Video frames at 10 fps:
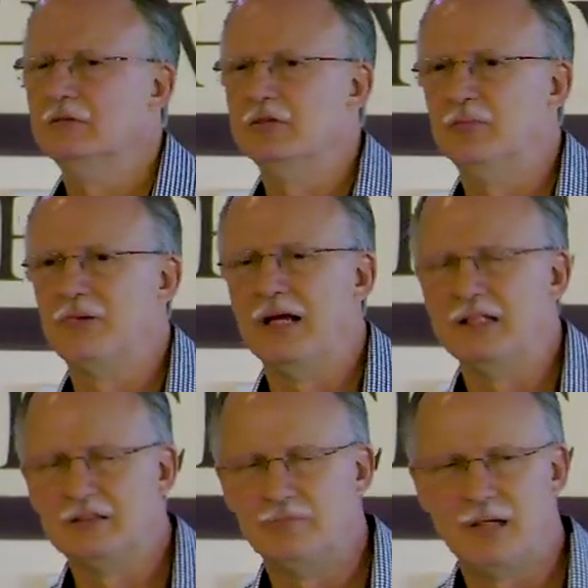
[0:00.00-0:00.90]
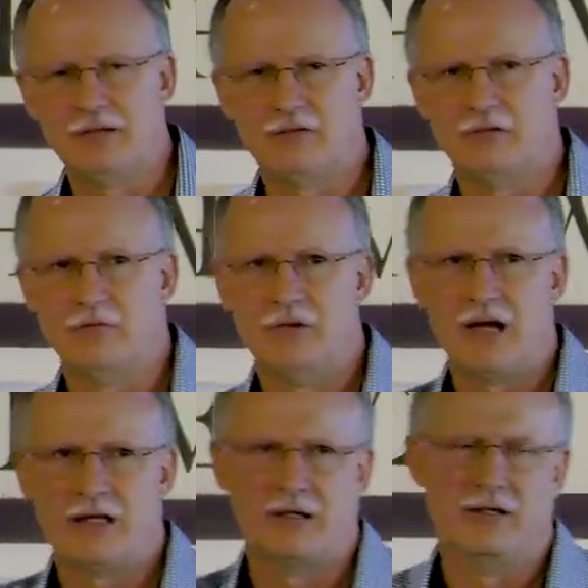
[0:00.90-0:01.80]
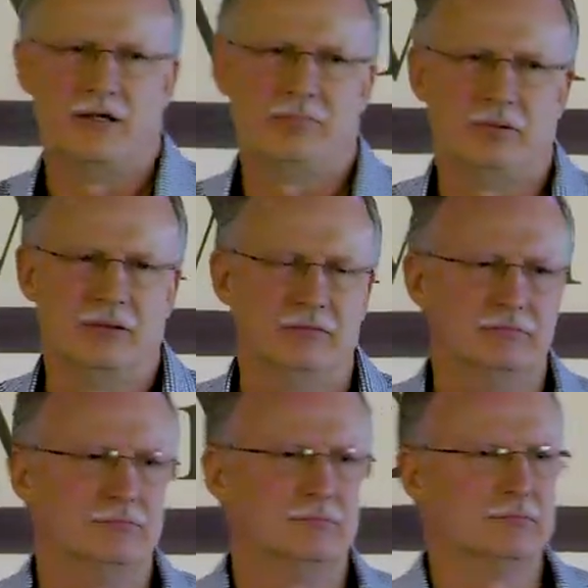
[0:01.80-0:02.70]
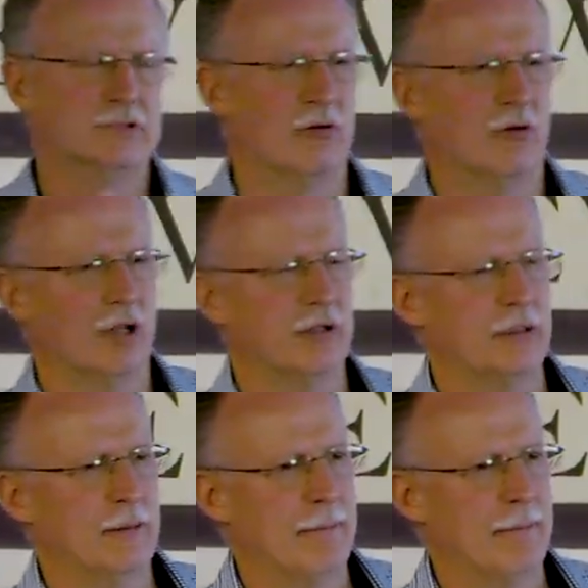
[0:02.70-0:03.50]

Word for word: when the price of petrol rocketed up and so on,